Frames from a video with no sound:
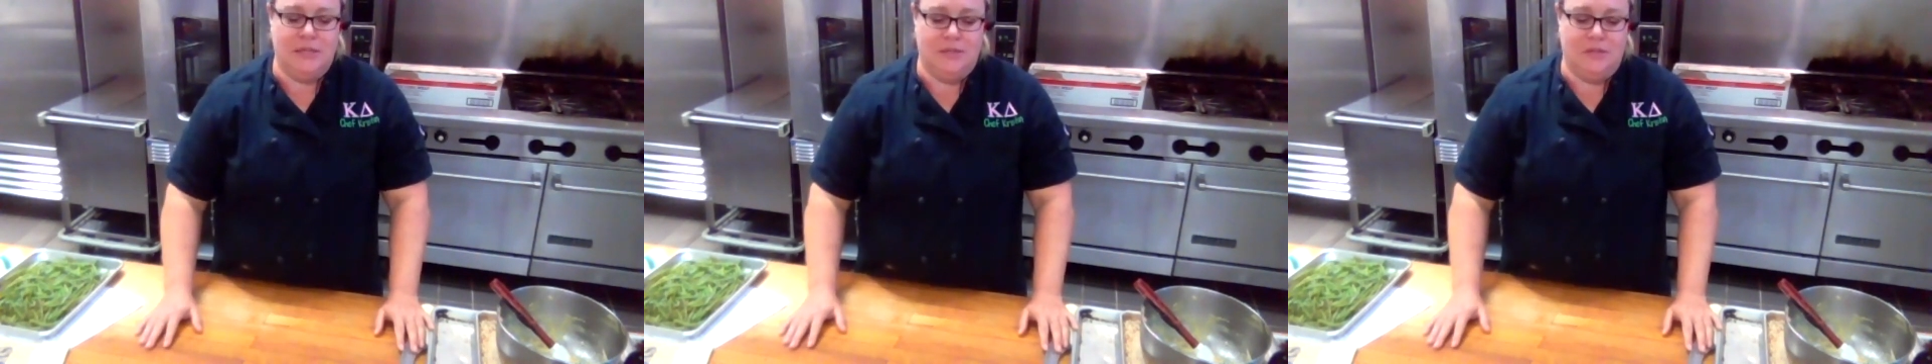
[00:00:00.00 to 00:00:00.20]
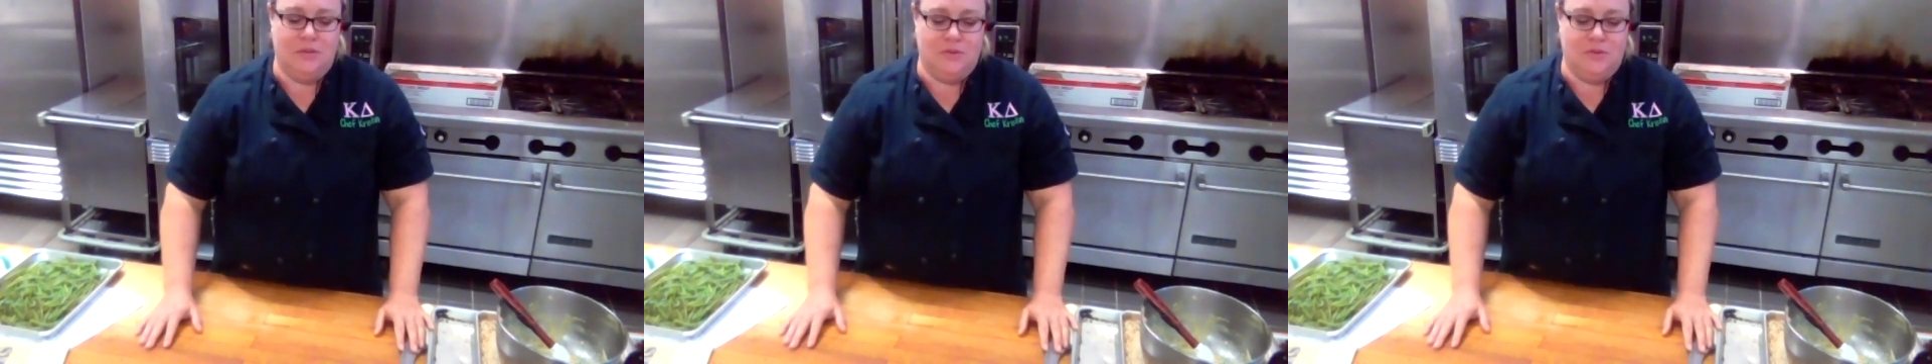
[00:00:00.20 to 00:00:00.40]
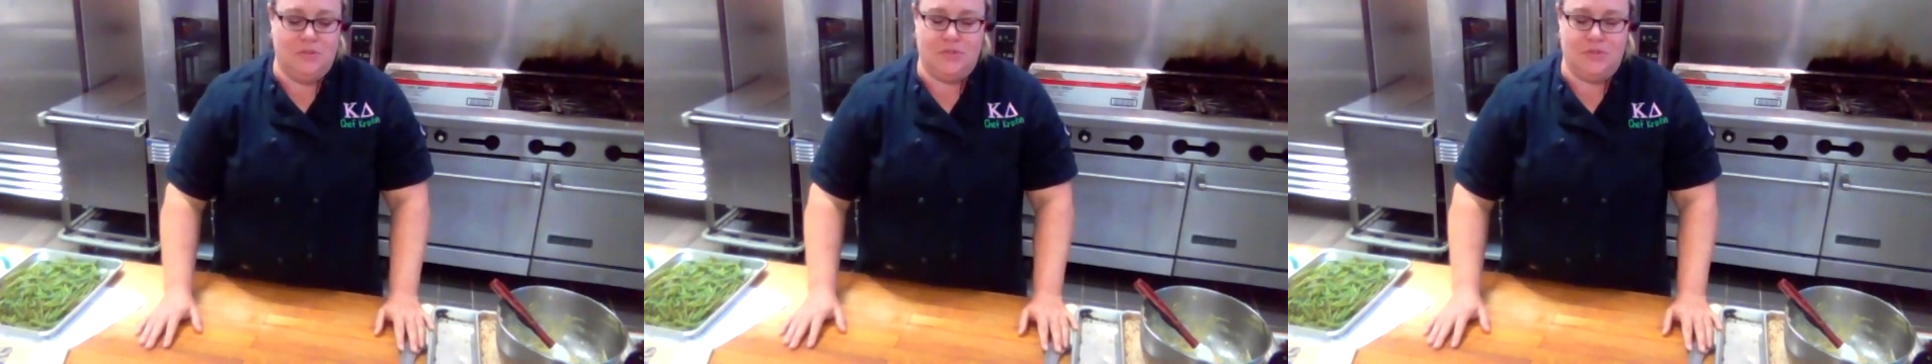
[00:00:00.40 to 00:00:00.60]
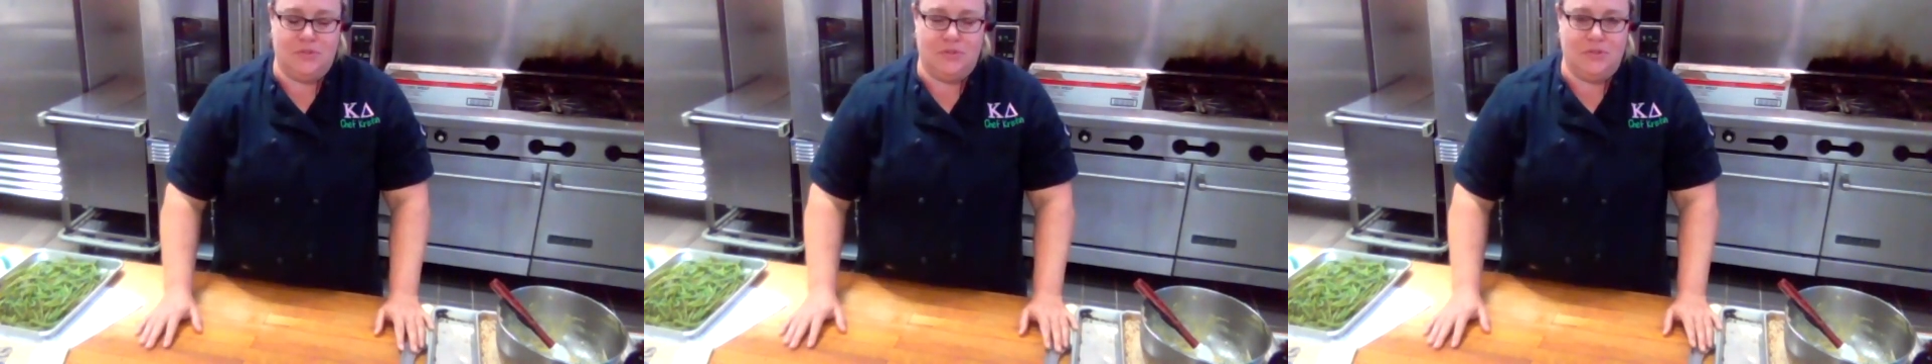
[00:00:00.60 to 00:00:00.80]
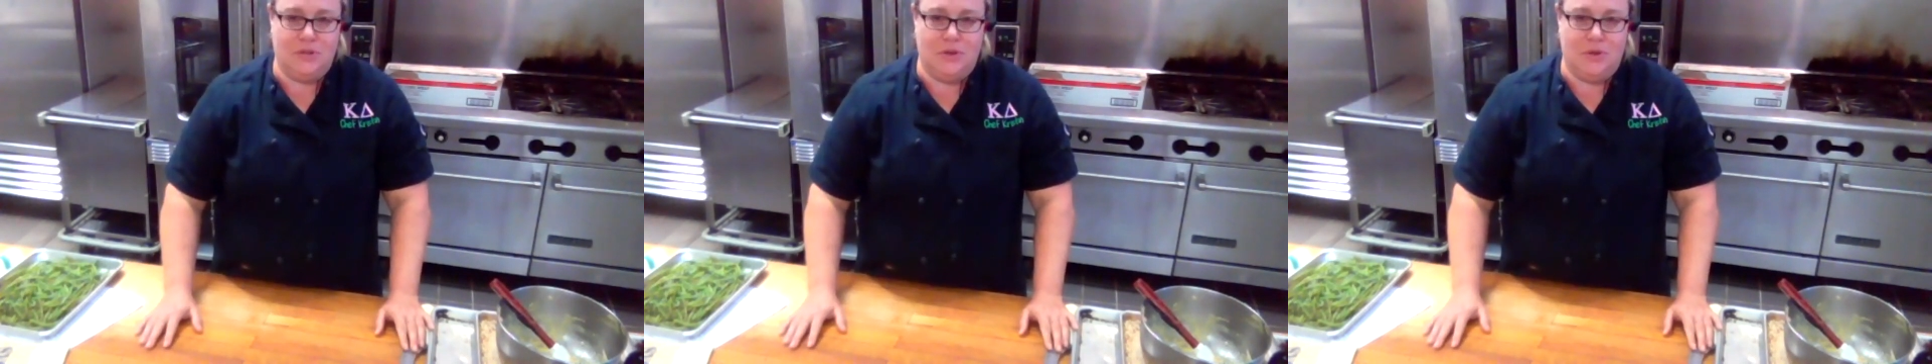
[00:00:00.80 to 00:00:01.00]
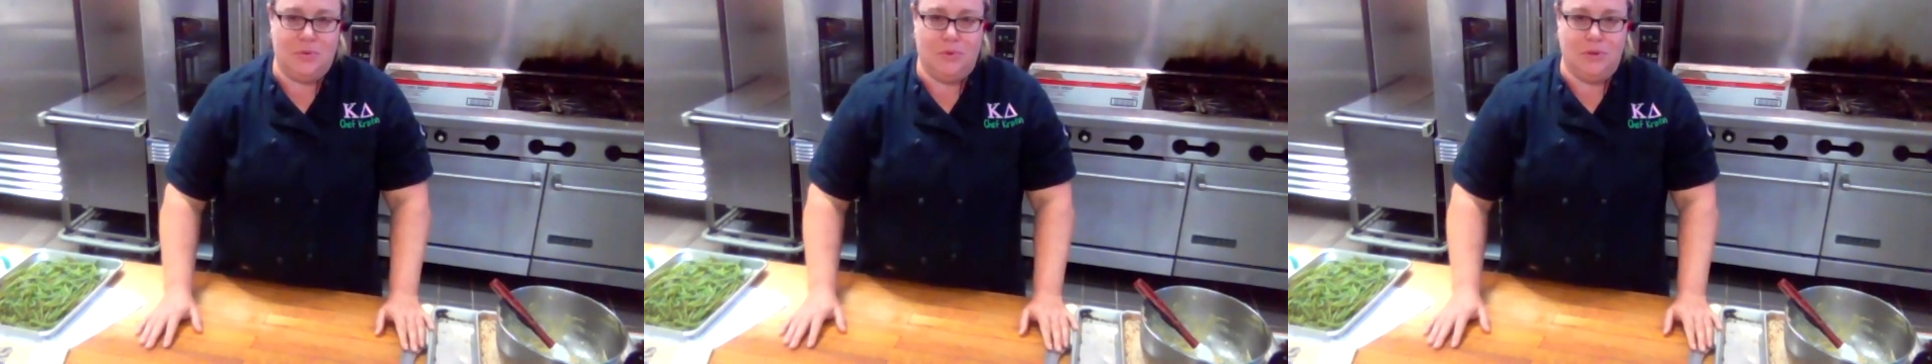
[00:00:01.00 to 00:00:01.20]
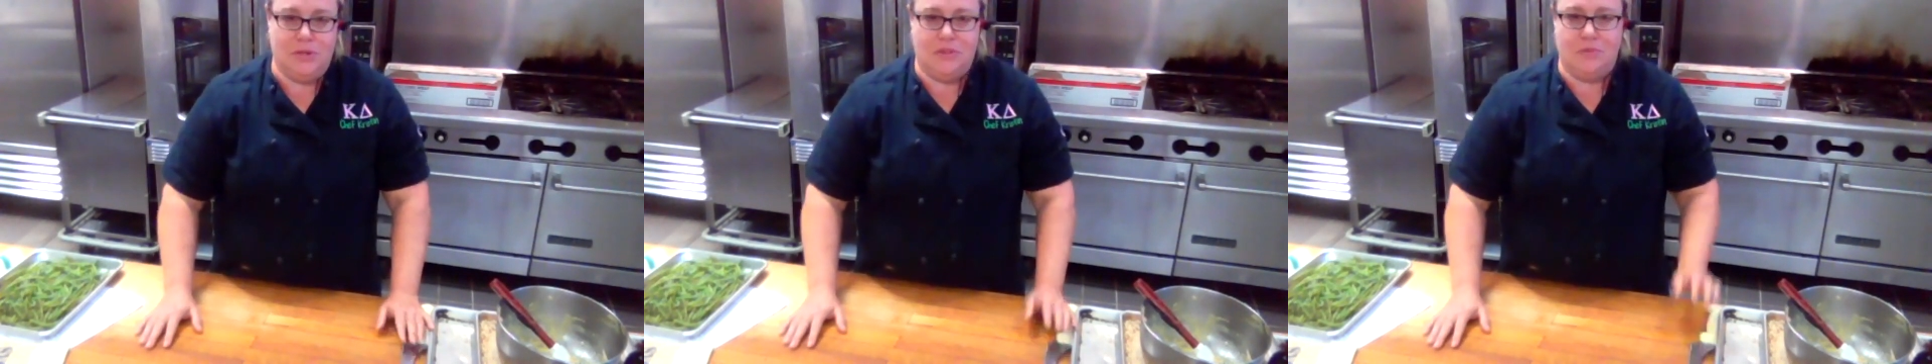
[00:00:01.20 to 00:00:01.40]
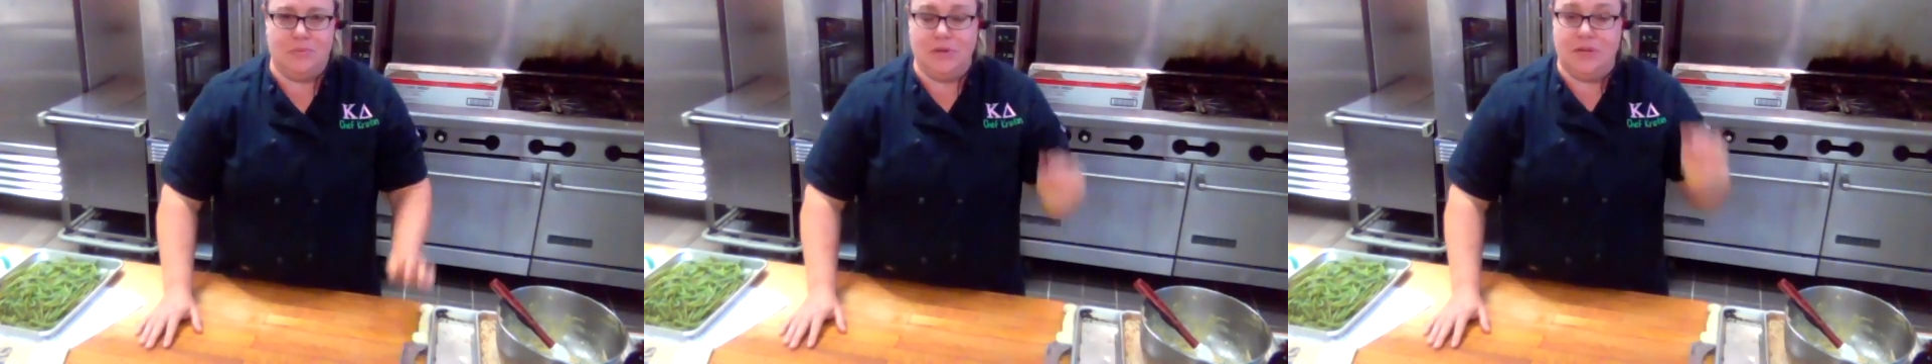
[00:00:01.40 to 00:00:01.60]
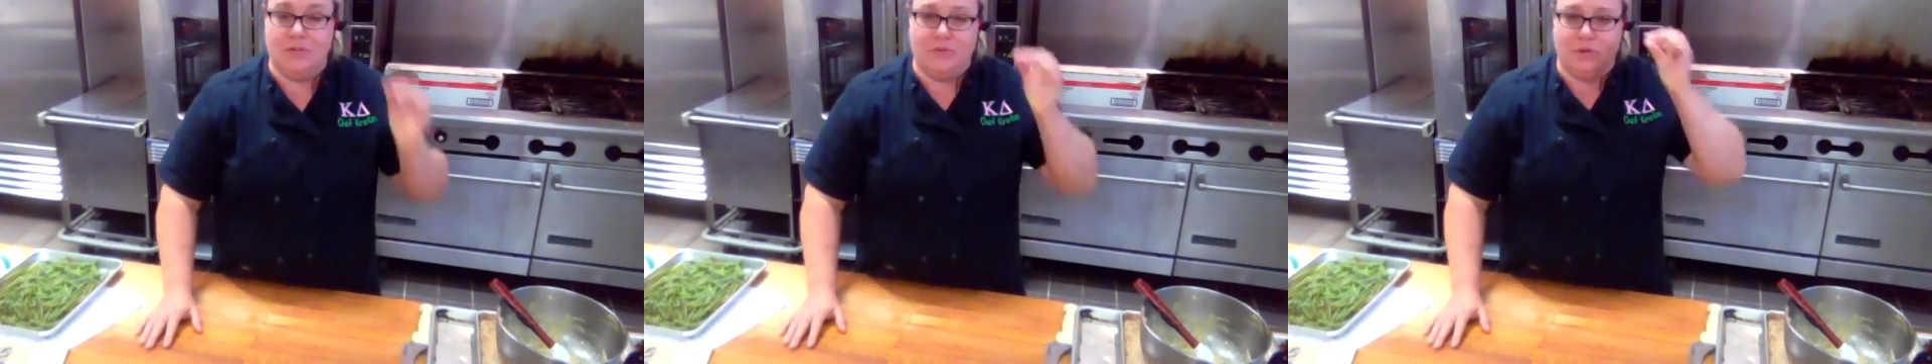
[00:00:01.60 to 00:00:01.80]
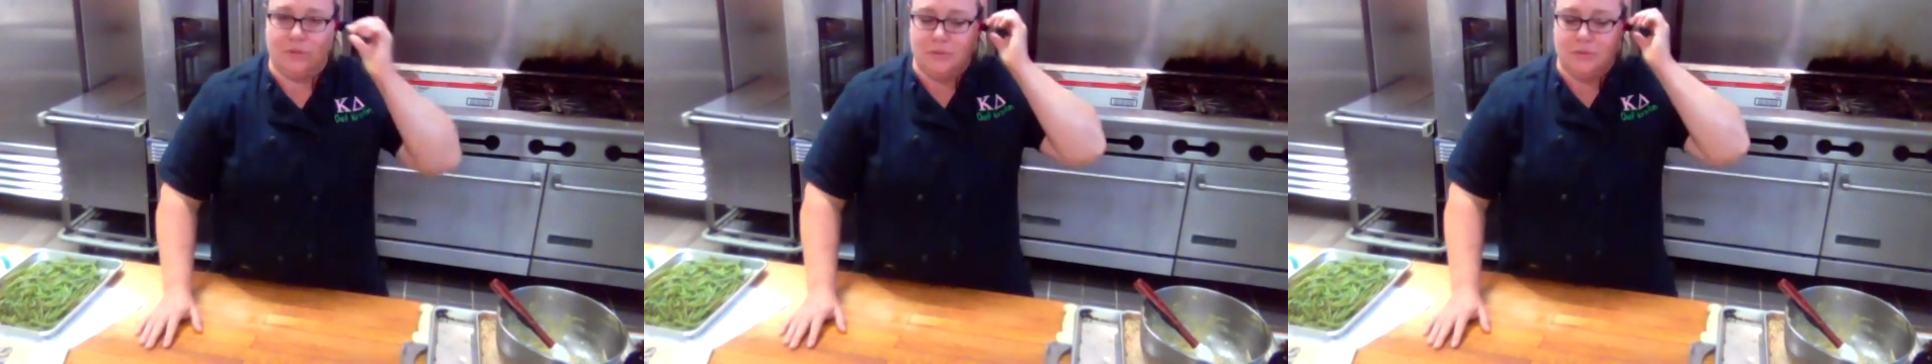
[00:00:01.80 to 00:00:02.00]
You can certainly go with
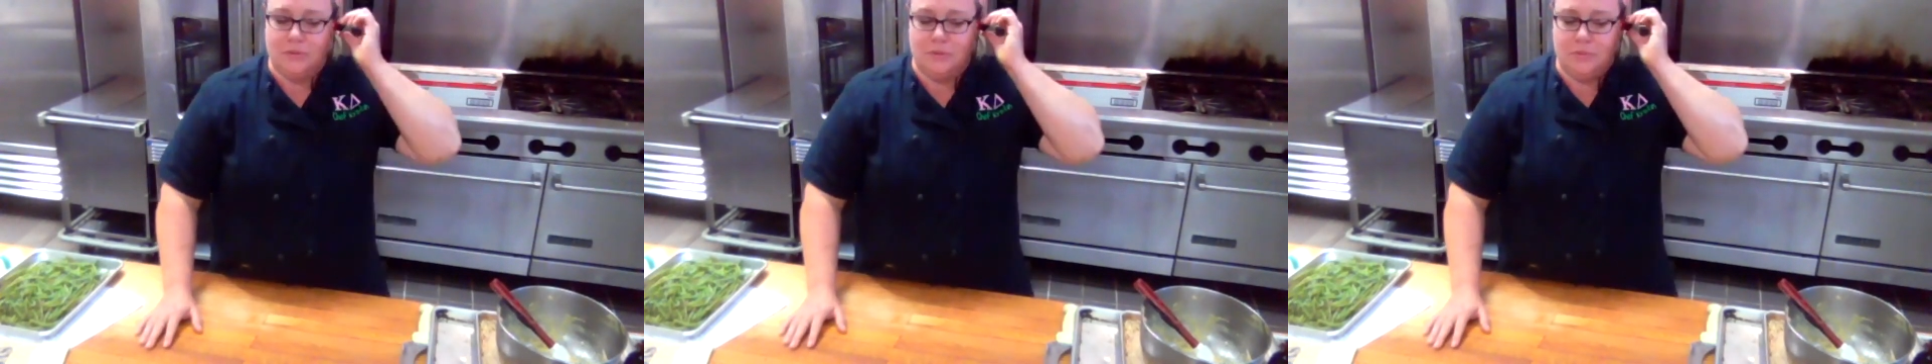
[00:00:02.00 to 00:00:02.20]
whatever